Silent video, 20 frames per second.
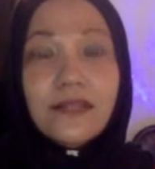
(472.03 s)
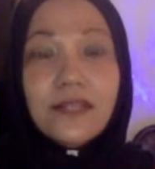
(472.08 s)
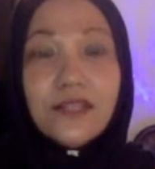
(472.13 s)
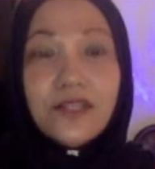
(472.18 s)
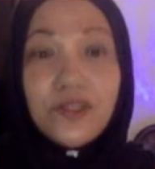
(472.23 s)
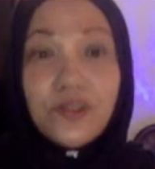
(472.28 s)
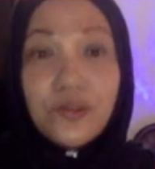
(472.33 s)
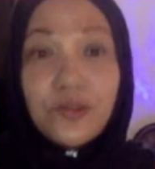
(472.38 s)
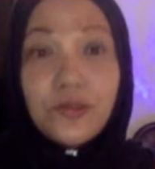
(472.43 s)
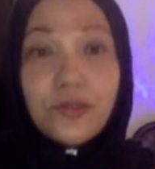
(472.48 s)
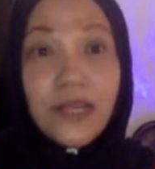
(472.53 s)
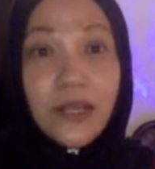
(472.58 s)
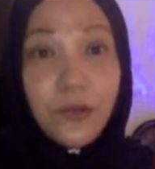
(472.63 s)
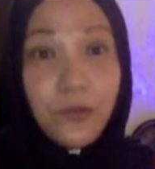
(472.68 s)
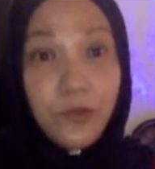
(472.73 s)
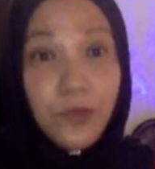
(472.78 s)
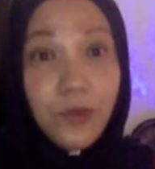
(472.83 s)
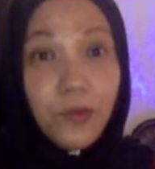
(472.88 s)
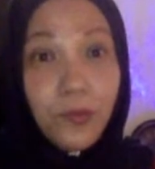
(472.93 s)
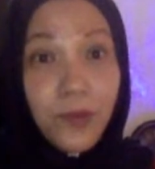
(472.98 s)
the school
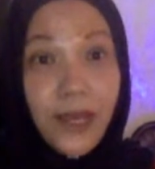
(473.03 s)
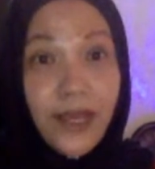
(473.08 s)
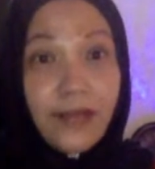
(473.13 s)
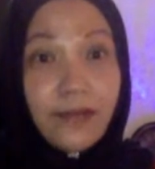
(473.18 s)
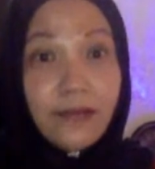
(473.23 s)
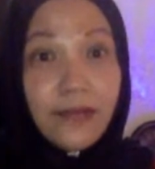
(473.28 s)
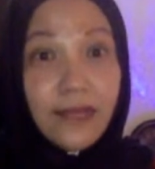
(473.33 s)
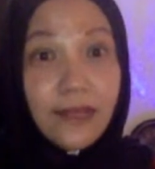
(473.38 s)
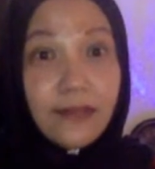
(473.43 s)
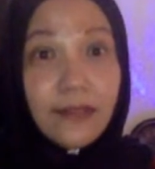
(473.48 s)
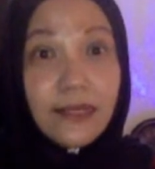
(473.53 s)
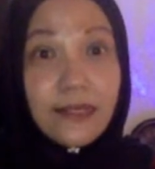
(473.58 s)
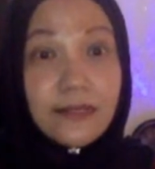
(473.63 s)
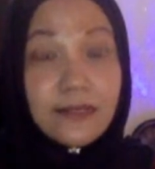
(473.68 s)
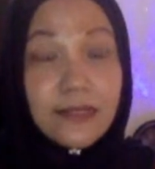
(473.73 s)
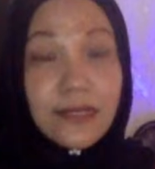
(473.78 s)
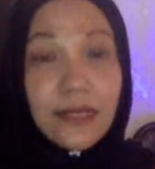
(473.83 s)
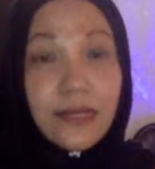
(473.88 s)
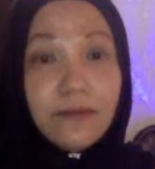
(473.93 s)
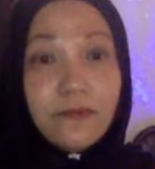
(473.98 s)
that we went at
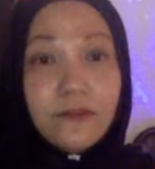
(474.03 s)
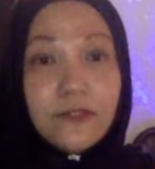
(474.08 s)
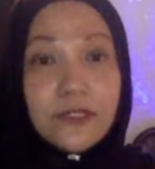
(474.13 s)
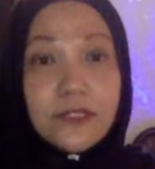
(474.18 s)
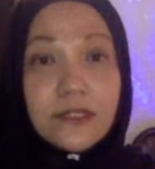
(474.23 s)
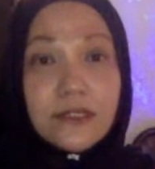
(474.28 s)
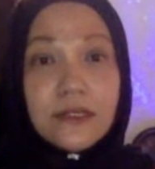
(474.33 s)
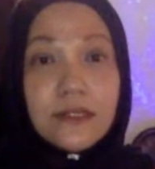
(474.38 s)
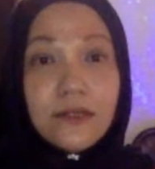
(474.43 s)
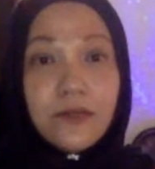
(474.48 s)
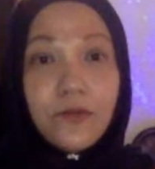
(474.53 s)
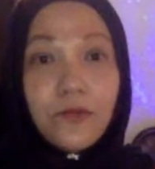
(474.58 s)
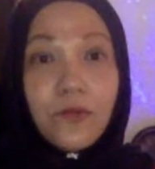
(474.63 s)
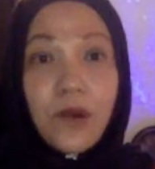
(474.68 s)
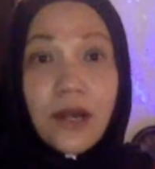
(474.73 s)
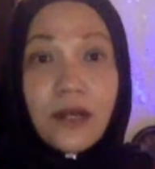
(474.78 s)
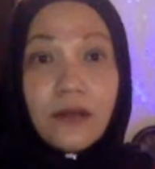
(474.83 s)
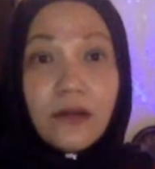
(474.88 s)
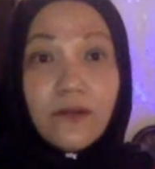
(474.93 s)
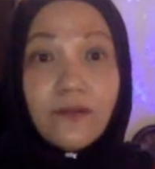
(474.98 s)
that time was
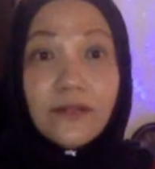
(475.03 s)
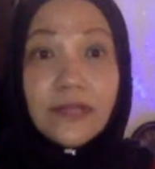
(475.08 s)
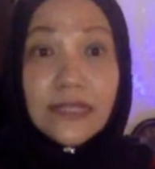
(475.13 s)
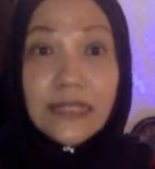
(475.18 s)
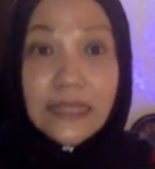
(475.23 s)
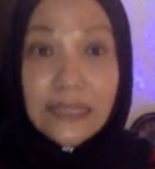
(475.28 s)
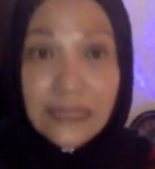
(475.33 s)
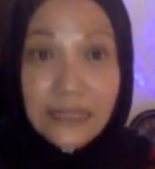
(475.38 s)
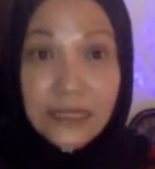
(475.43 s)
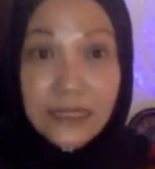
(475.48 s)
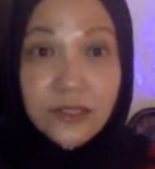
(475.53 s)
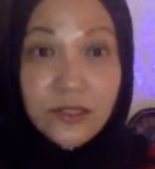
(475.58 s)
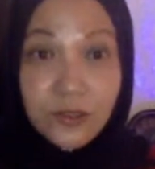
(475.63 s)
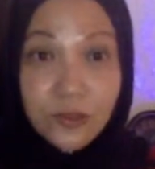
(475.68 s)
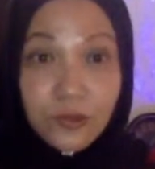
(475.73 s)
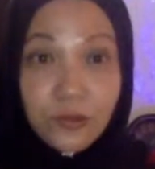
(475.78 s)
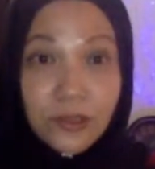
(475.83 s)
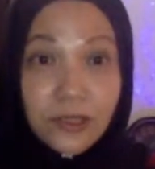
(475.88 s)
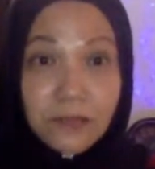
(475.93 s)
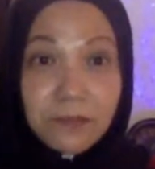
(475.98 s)
one of the elite
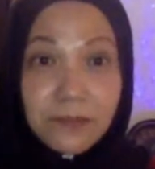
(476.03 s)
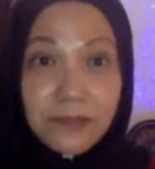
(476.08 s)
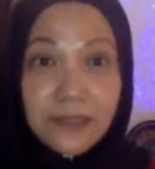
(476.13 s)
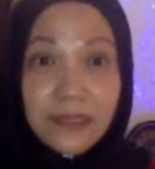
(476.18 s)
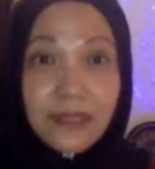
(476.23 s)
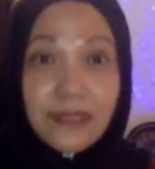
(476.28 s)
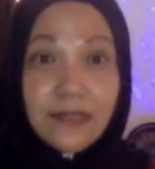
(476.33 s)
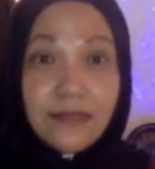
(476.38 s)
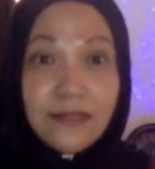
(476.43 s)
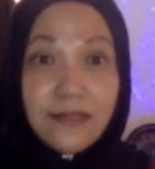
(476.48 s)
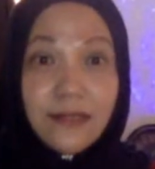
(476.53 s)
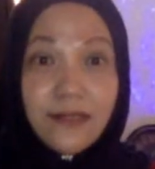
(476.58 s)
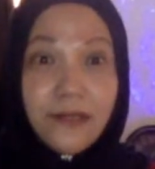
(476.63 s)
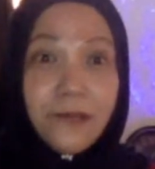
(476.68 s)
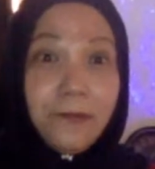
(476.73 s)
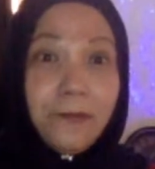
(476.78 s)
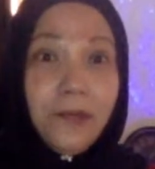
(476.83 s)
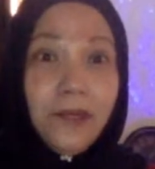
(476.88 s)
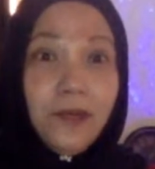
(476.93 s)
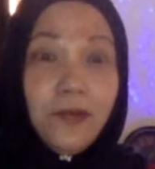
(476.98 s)
school in Putrajaya.